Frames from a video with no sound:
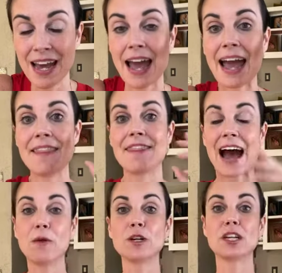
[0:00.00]
And
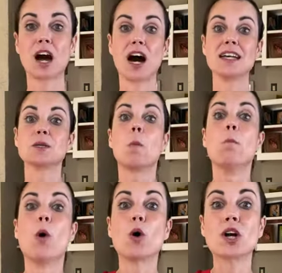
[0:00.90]
that would cause
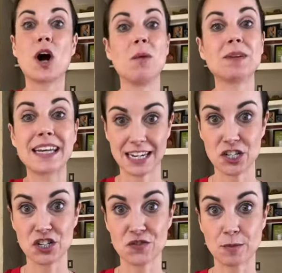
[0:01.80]
more
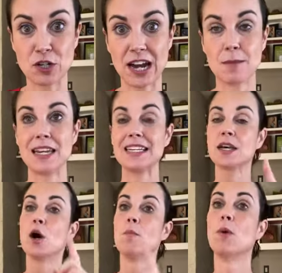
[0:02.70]
complications from your diabetes,
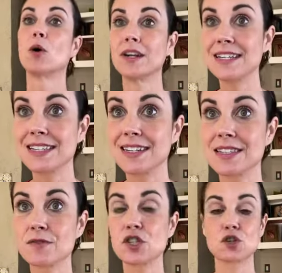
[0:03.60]
more incidence
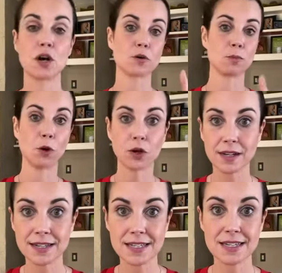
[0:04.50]
of stroke, more
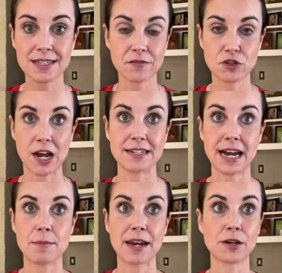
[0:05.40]
instances of
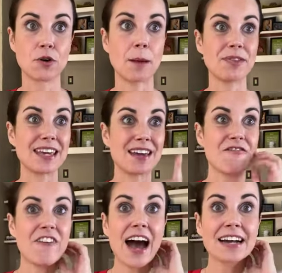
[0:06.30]
diabetic neuropathy. In
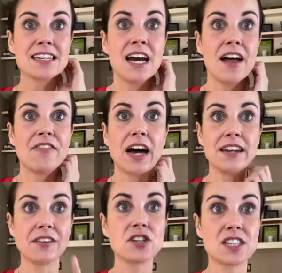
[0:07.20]
fact,
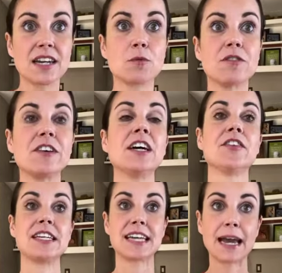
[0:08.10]
another study revealed
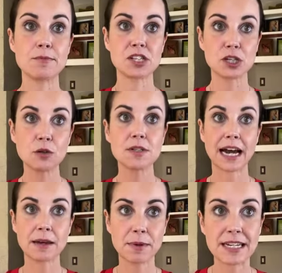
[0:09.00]
that type 2
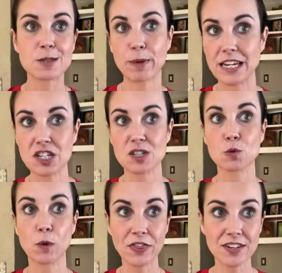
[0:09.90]
diabetes patients
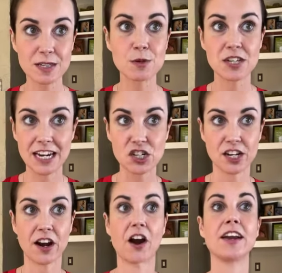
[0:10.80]
with this
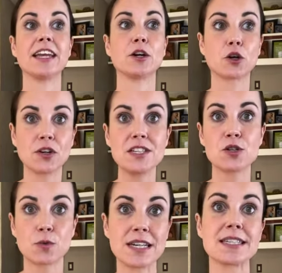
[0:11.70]
mutation are at
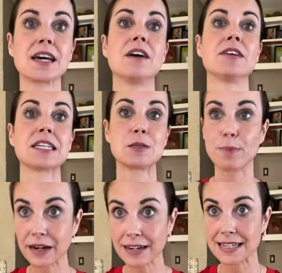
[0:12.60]
increased risk of
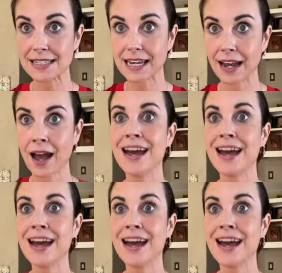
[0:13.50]
experiencing